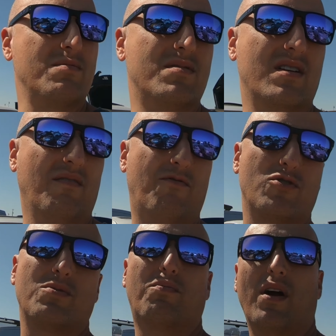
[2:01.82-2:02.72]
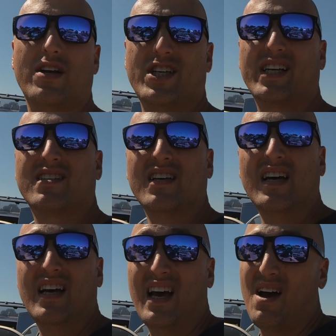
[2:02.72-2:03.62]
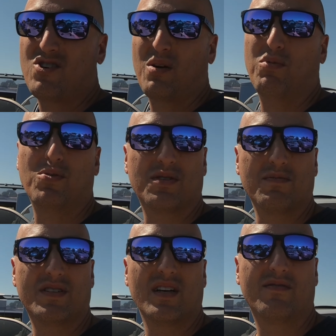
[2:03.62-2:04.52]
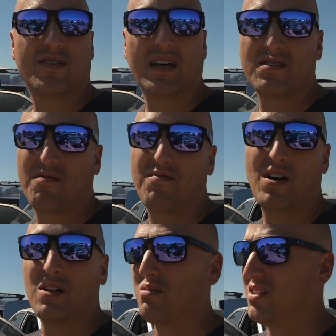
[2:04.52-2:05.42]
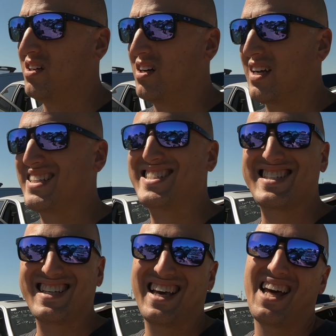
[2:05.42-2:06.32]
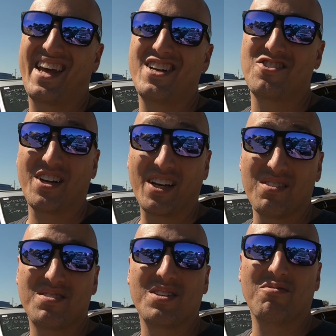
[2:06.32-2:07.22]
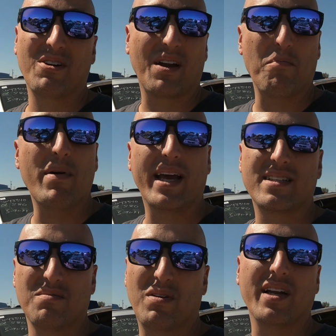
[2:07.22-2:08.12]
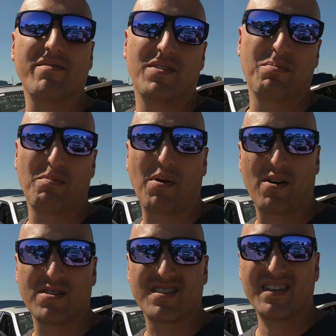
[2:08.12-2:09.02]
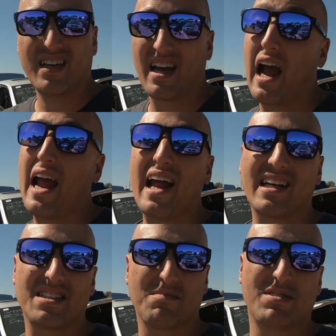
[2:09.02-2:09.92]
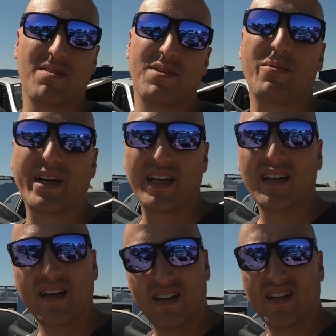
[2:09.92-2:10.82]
some stuff for some projects, try to pull some stuff so you guys can follow along and see how that journey goes, see if we can make some money flipping parts and get some stuff that we need.